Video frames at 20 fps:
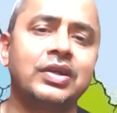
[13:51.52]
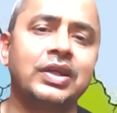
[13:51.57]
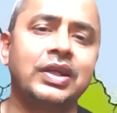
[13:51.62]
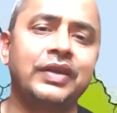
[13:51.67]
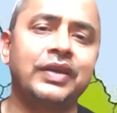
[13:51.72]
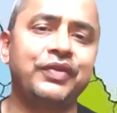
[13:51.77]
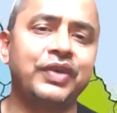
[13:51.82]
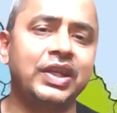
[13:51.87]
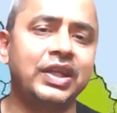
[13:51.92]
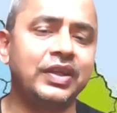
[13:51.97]

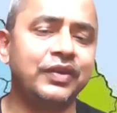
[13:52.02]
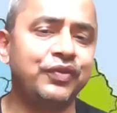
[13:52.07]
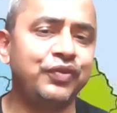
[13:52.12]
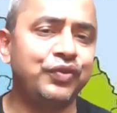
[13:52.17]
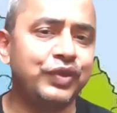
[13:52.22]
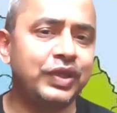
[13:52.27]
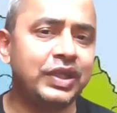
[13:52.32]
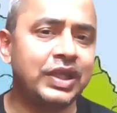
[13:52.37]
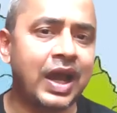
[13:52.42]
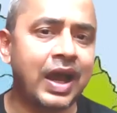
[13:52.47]
Even if
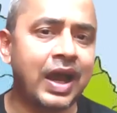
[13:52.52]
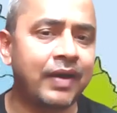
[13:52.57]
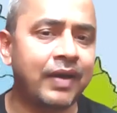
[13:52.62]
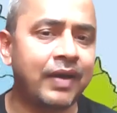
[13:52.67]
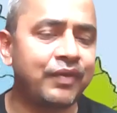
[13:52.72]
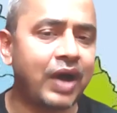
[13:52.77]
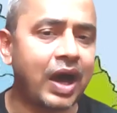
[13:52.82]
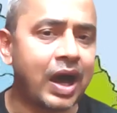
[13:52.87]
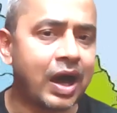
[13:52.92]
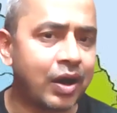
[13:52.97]
we
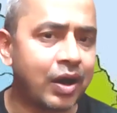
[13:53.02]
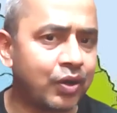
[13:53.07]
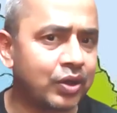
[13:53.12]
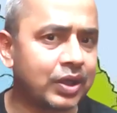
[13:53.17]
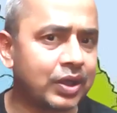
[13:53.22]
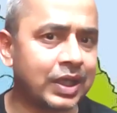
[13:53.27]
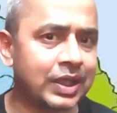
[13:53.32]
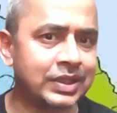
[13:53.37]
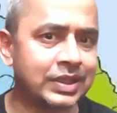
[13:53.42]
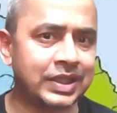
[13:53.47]
have
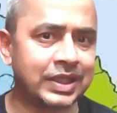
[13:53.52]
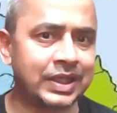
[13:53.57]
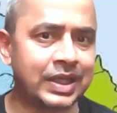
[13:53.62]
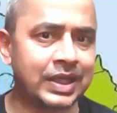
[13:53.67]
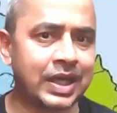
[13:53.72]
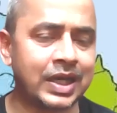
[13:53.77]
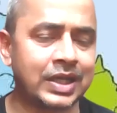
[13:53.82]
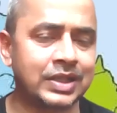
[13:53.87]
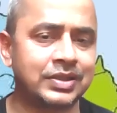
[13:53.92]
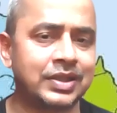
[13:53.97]
our
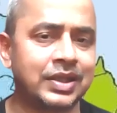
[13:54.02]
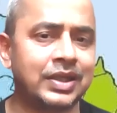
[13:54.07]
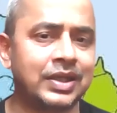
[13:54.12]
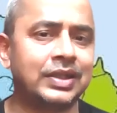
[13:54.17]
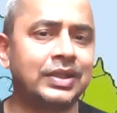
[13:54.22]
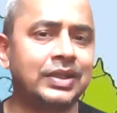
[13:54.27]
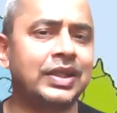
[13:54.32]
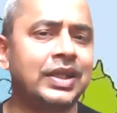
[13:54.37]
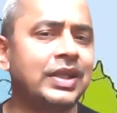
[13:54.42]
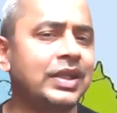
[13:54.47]
agendas,
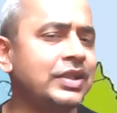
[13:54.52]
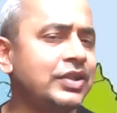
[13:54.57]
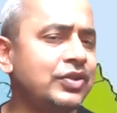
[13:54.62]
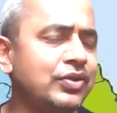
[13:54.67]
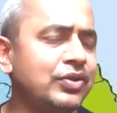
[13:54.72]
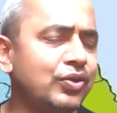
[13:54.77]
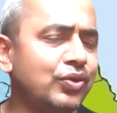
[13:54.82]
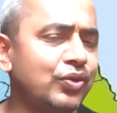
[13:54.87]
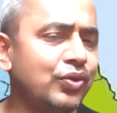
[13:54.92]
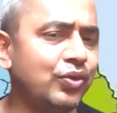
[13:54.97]
there is
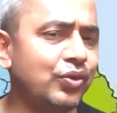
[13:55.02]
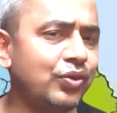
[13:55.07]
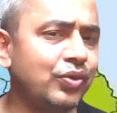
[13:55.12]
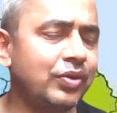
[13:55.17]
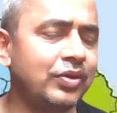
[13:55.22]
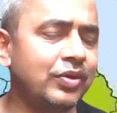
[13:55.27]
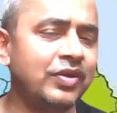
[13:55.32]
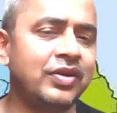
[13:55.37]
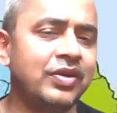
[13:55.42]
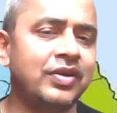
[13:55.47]
no
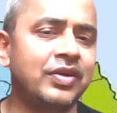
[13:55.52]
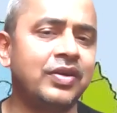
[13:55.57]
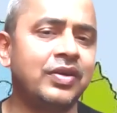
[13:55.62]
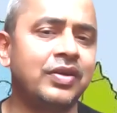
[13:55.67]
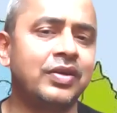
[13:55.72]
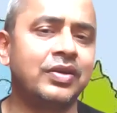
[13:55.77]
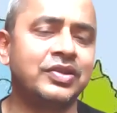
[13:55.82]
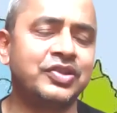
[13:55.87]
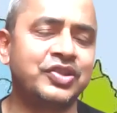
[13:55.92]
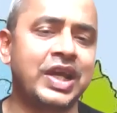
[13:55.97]

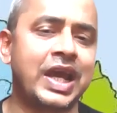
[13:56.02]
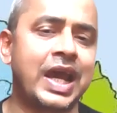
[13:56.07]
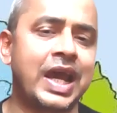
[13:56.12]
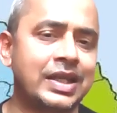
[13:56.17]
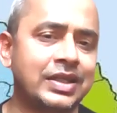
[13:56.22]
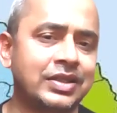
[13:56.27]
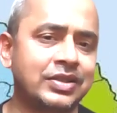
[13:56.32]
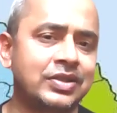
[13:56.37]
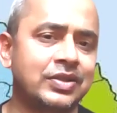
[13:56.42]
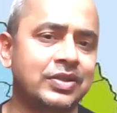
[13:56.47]

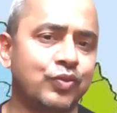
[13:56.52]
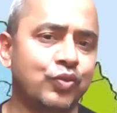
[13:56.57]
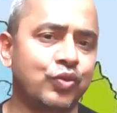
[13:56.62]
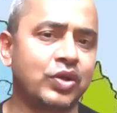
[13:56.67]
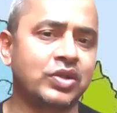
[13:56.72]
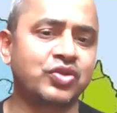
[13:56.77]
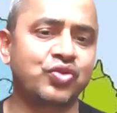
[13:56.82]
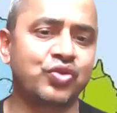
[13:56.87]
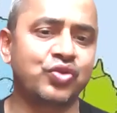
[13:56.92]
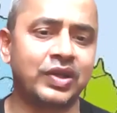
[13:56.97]
chance
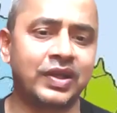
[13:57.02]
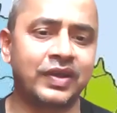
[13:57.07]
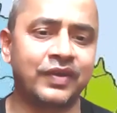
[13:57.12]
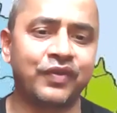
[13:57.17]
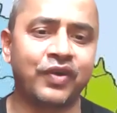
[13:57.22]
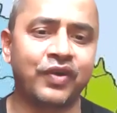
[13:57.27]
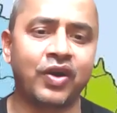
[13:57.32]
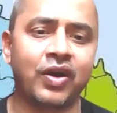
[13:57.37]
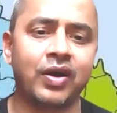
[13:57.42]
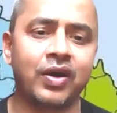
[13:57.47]

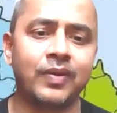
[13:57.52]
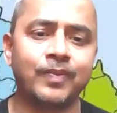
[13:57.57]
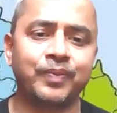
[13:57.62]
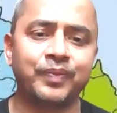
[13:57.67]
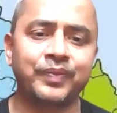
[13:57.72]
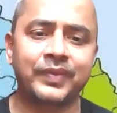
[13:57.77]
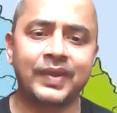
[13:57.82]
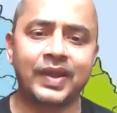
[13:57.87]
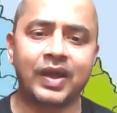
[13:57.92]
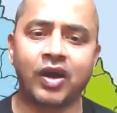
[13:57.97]
whatsoever
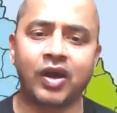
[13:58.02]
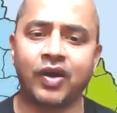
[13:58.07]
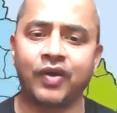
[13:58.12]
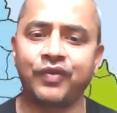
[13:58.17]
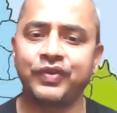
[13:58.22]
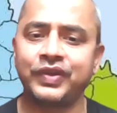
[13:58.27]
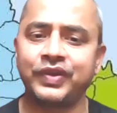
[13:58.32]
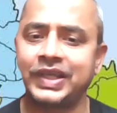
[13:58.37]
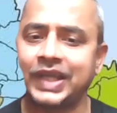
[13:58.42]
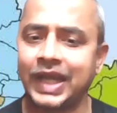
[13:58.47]

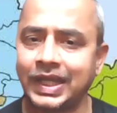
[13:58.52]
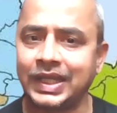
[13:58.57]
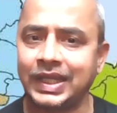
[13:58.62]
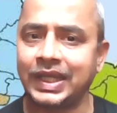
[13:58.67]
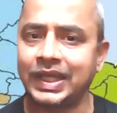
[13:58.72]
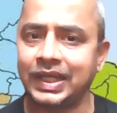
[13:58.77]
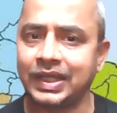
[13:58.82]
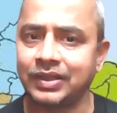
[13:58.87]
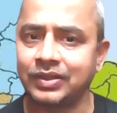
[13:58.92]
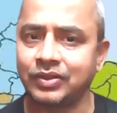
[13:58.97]
of
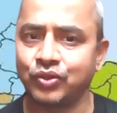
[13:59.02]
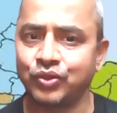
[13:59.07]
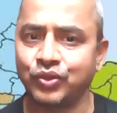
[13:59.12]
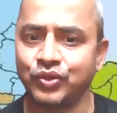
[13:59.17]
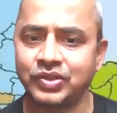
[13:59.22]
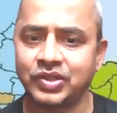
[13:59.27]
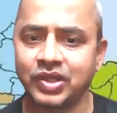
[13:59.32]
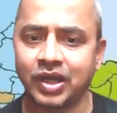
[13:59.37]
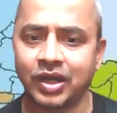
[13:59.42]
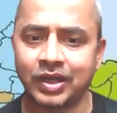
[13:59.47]
getting
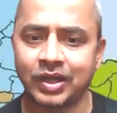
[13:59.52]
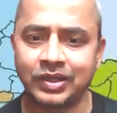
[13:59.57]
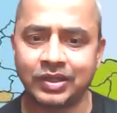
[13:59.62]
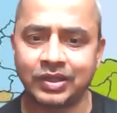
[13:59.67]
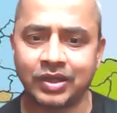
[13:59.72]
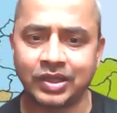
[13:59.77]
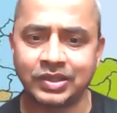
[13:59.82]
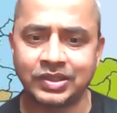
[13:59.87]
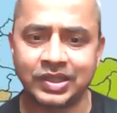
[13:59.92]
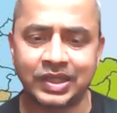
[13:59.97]
those
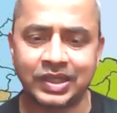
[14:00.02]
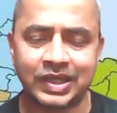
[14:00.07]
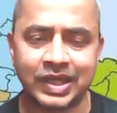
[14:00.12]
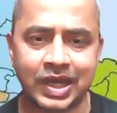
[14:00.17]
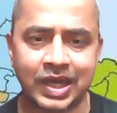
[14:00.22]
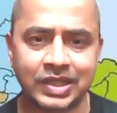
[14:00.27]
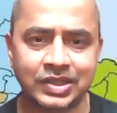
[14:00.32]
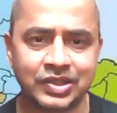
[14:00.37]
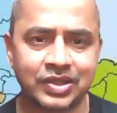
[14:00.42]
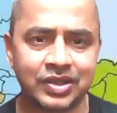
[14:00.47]

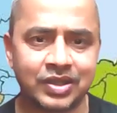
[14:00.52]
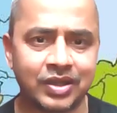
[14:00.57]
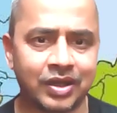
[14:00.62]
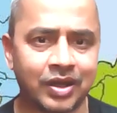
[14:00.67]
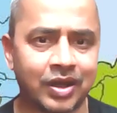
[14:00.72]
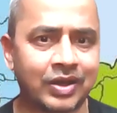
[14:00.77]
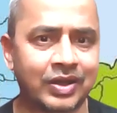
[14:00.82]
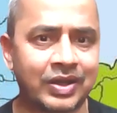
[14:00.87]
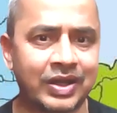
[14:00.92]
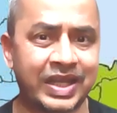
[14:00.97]
agendas
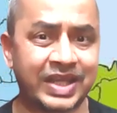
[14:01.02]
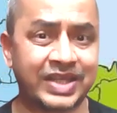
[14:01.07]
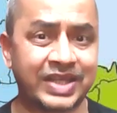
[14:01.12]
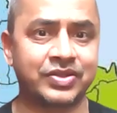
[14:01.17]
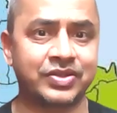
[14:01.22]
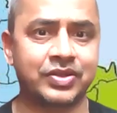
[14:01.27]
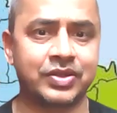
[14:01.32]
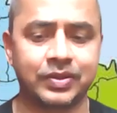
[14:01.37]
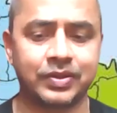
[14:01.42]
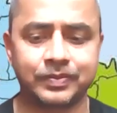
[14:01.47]

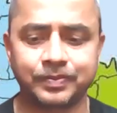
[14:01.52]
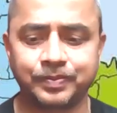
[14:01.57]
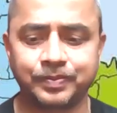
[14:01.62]
addressed.